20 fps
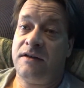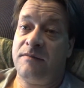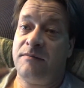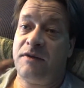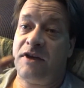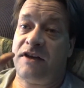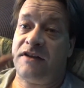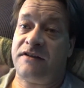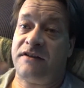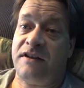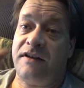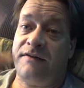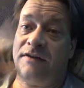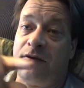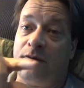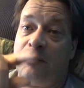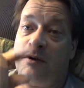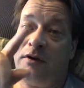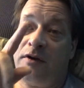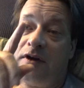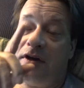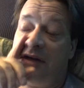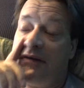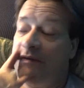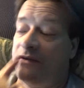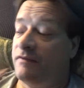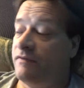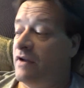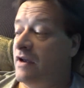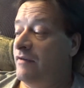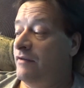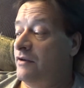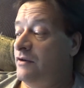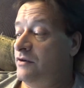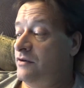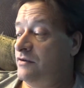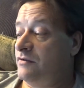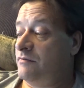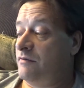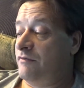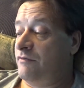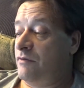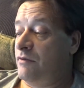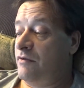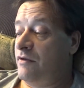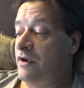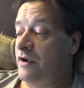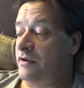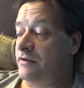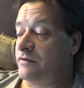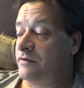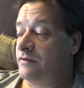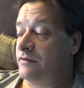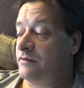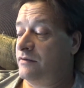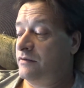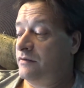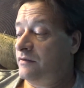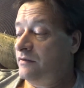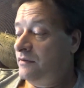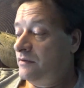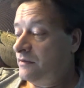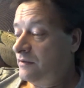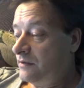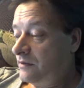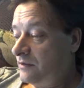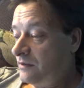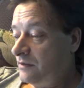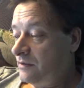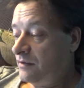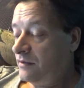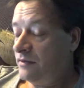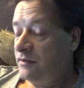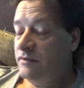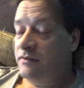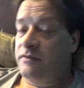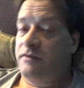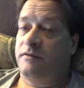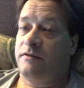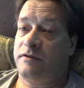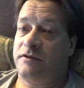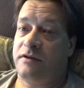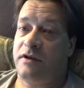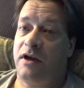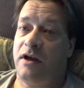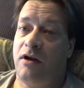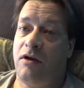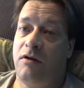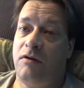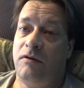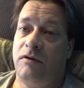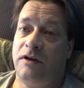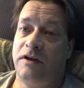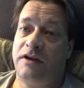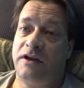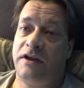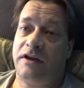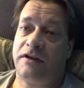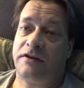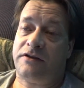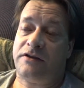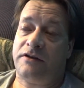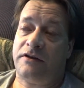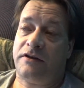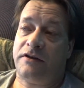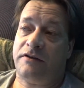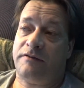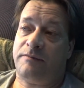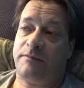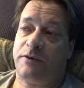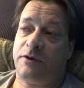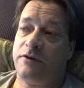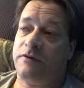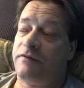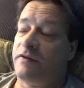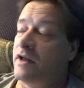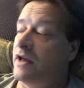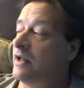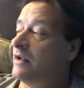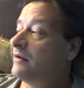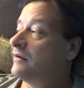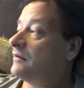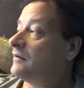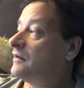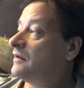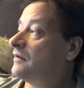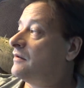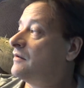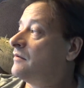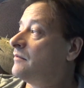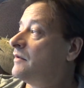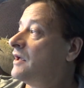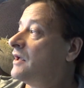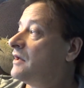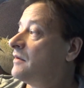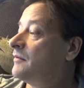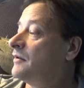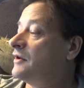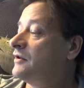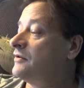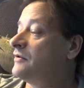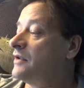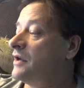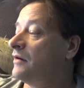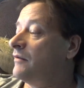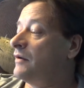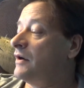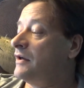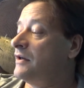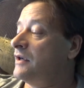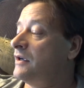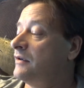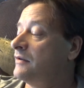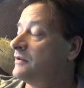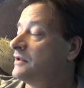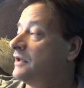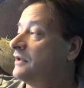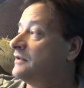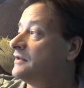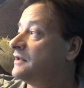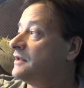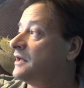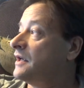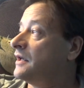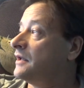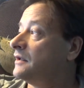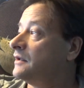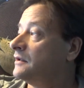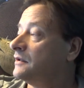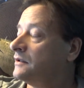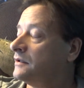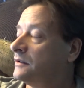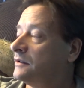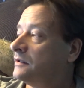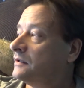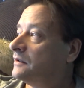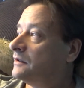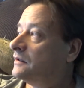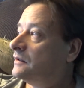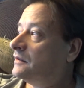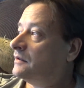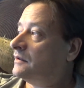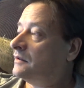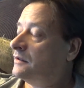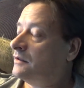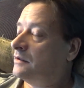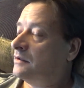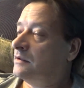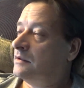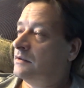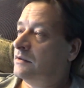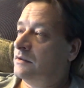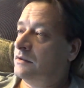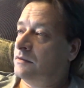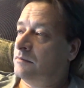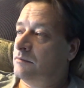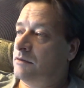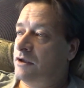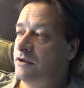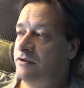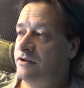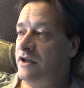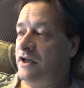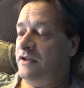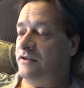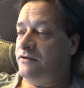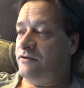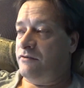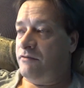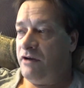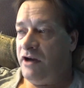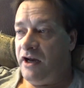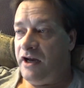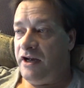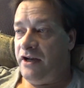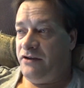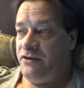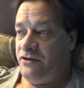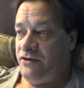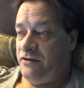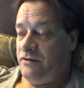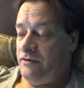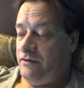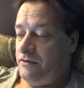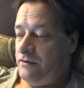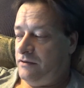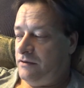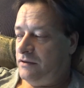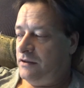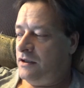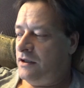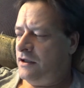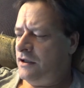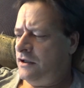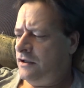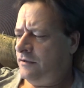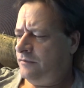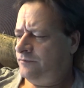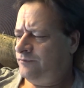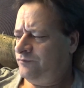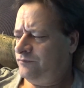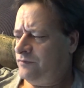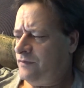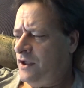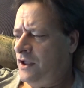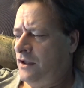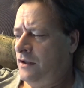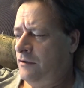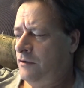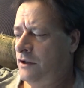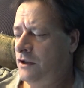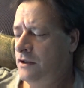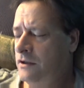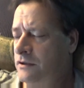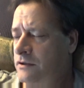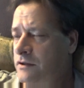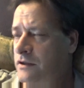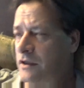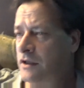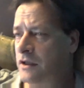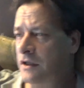because Livy wrote it even 500 years before this. So it's like, holy dicks, you could prove that. Oh man, I'm gonna do that right now, like today. Ball sack scratch. Anyways,